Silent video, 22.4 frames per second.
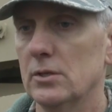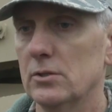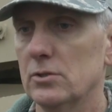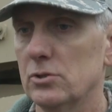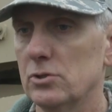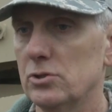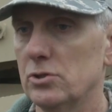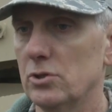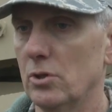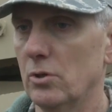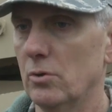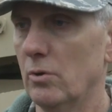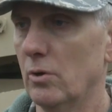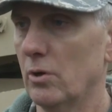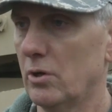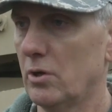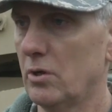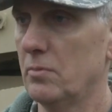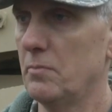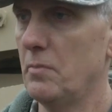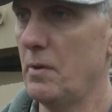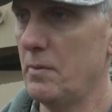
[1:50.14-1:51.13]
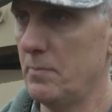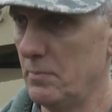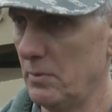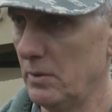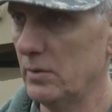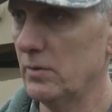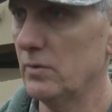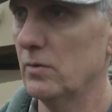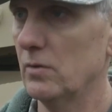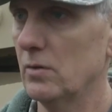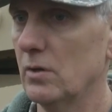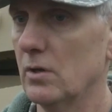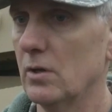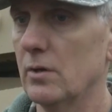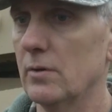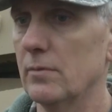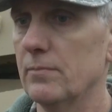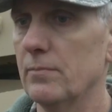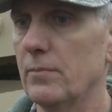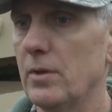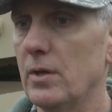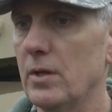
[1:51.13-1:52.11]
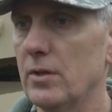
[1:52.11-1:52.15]
to show our commitment.
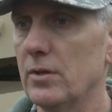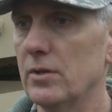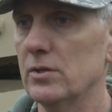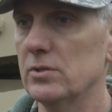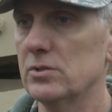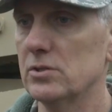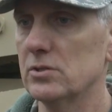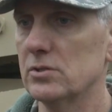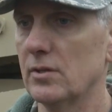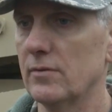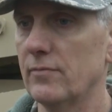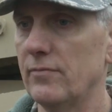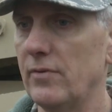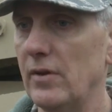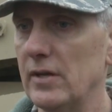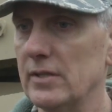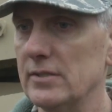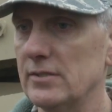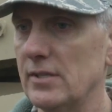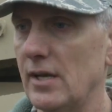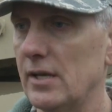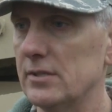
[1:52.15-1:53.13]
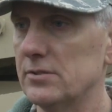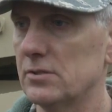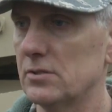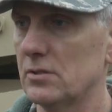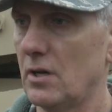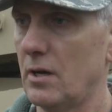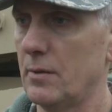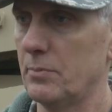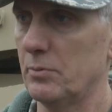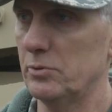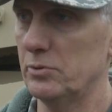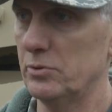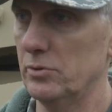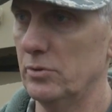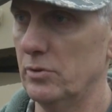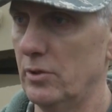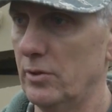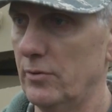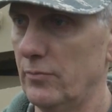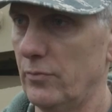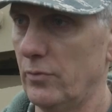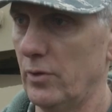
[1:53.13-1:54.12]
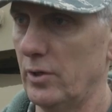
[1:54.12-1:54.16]
Um, and this is a fantastic
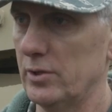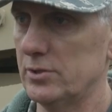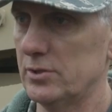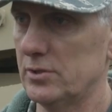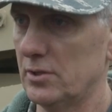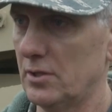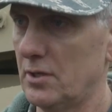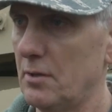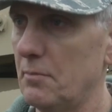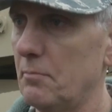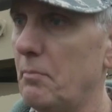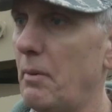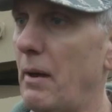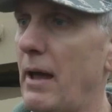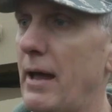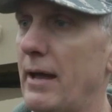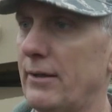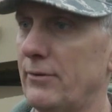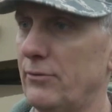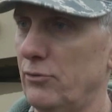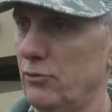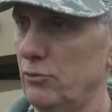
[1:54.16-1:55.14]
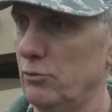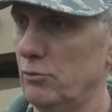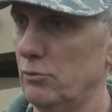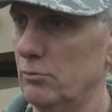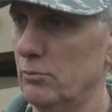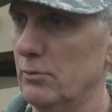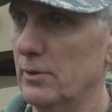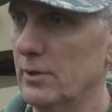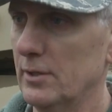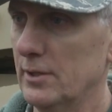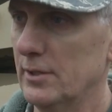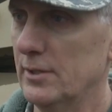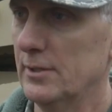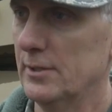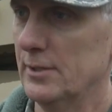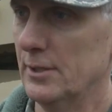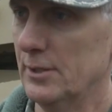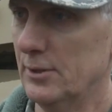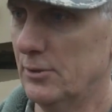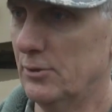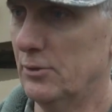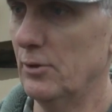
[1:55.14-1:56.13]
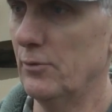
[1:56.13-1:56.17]
opportunity for us to get back to
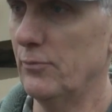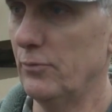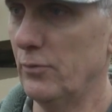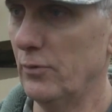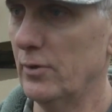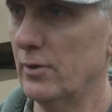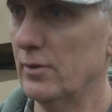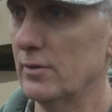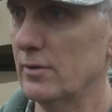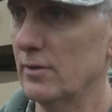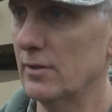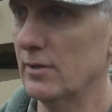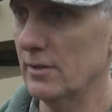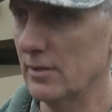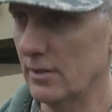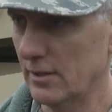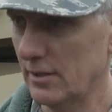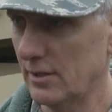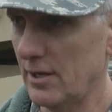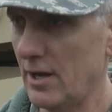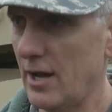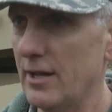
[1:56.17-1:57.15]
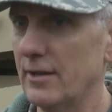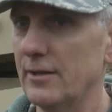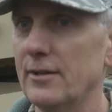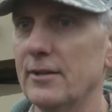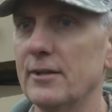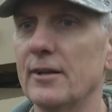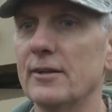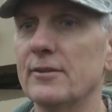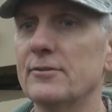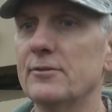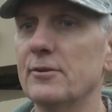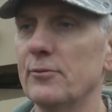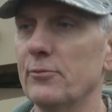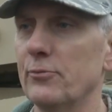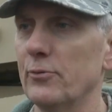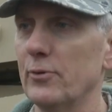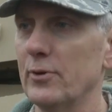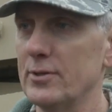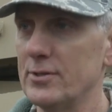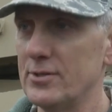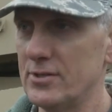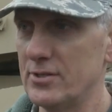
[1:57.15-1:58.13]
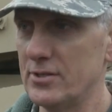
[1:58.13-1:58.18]
a different continent, a
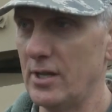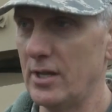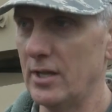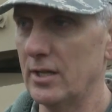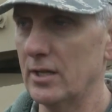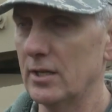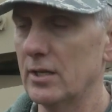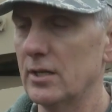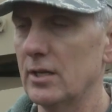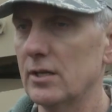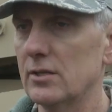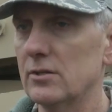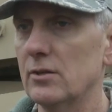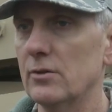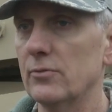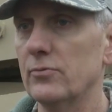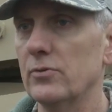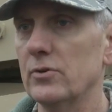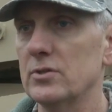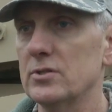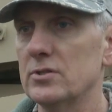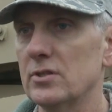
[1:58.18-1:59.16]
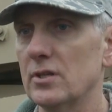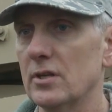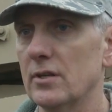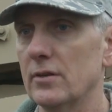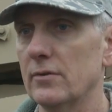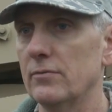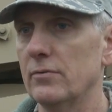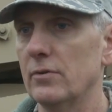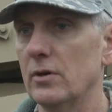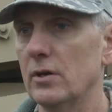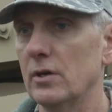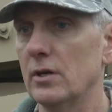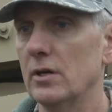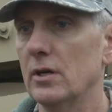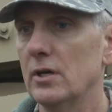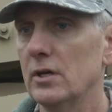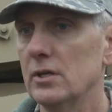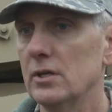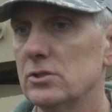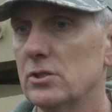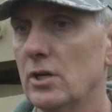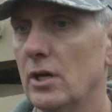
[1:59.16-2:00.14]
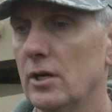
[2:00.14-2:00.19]
different setting, and a different set of uh,
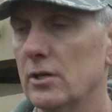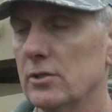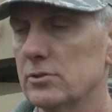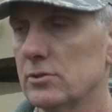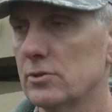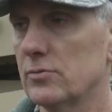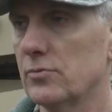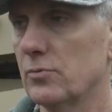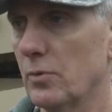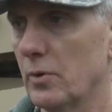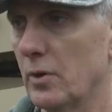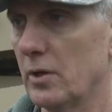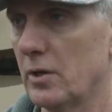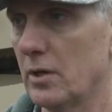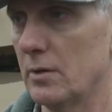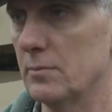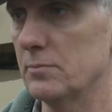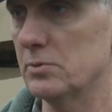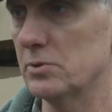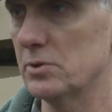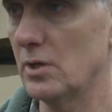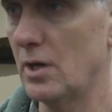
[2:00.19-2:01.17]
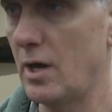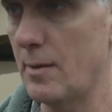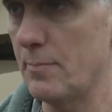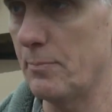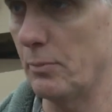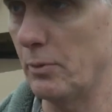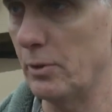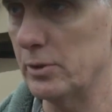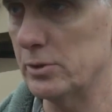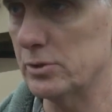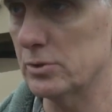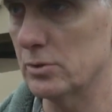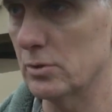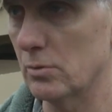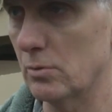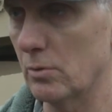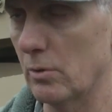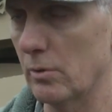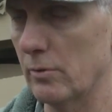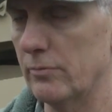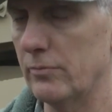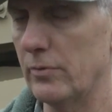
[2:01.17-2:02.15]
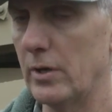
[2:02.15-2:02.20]
challenges when it comes to operational
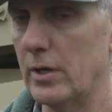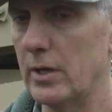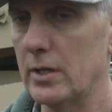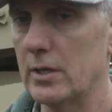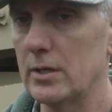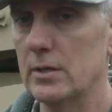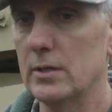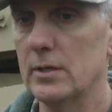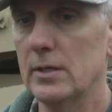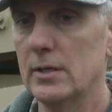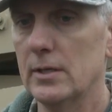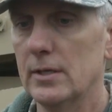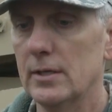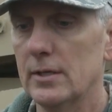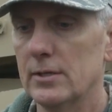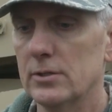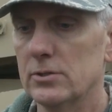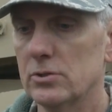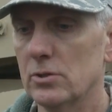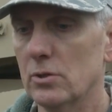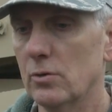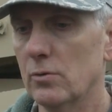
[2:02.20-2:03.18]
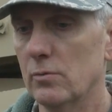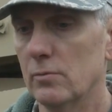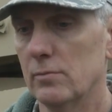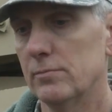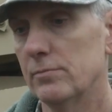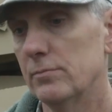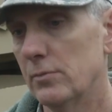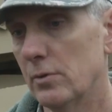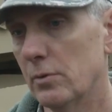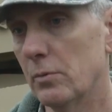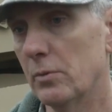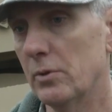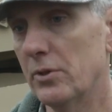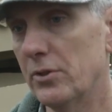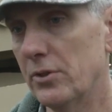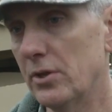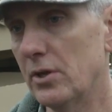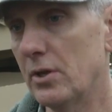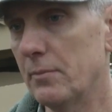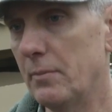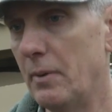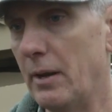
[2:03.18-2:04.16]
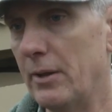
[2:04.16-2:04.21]
warfighting. So when we
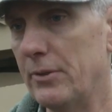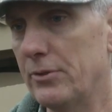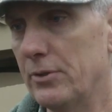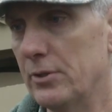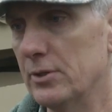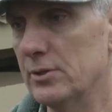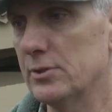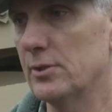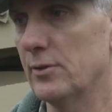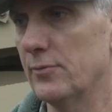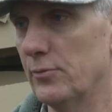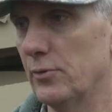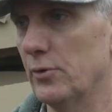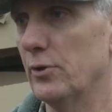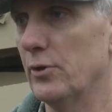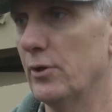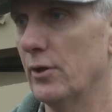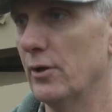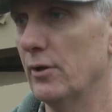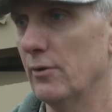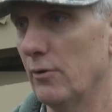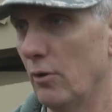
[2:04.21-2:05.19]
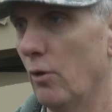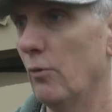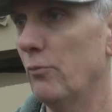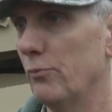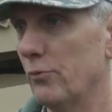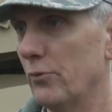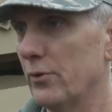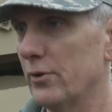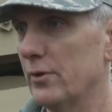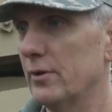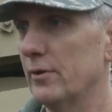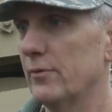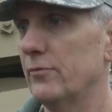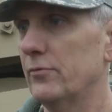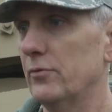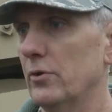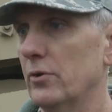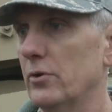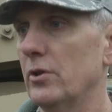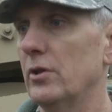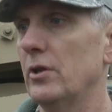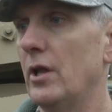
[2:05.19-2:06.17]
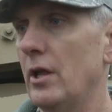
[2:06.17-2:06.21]
think about this, if you're the, hopefully, if
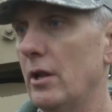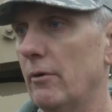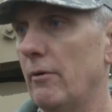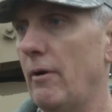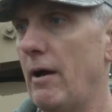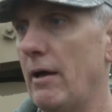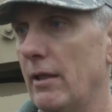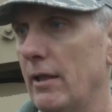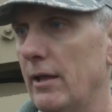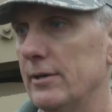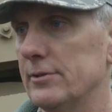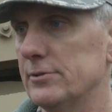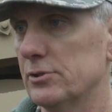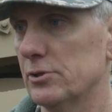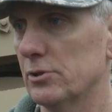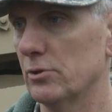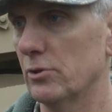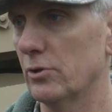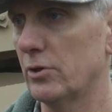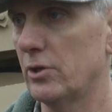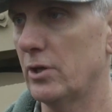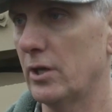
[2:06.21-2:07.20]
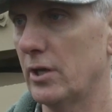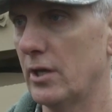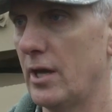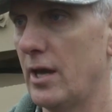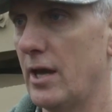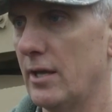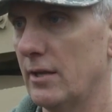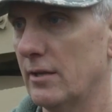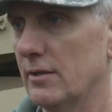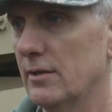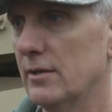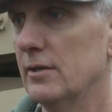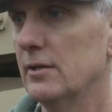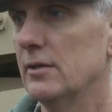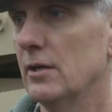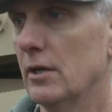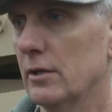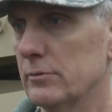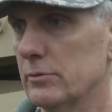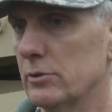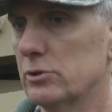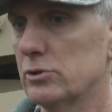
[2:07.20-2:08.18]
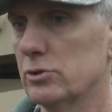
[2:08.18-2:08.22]
you're the NATO allies, you're looking at
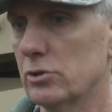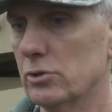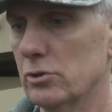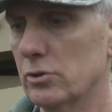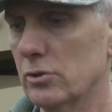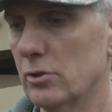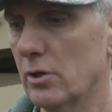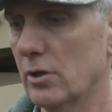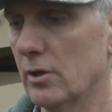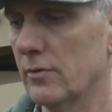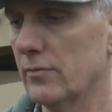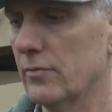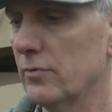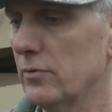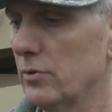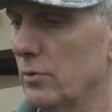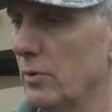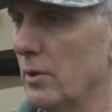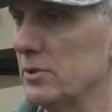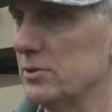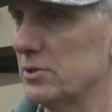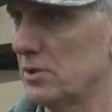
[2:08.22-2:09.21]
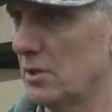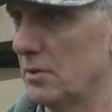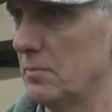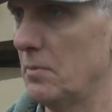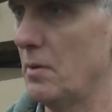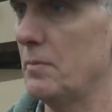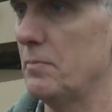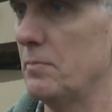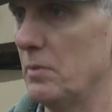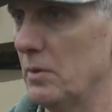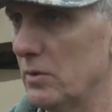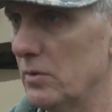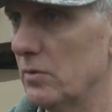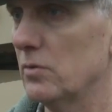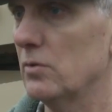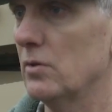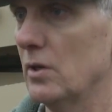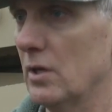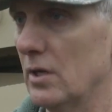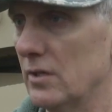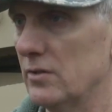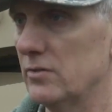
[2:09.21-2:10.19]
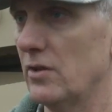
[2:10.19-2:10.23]
a return of U.S. commitment
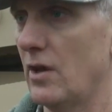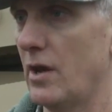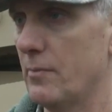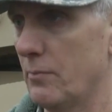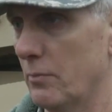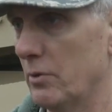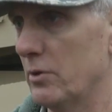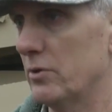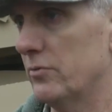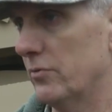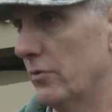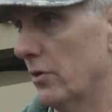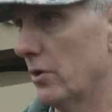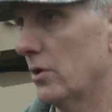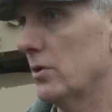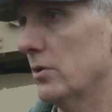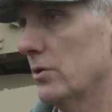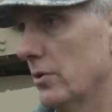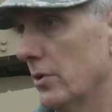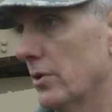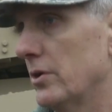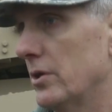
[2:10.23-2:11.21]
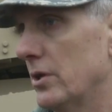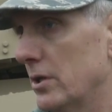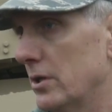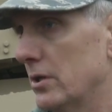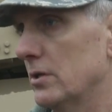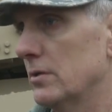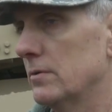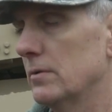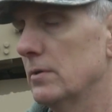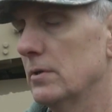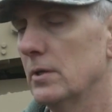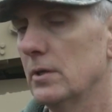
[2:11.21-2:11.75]
at a time when it's very clearly needed.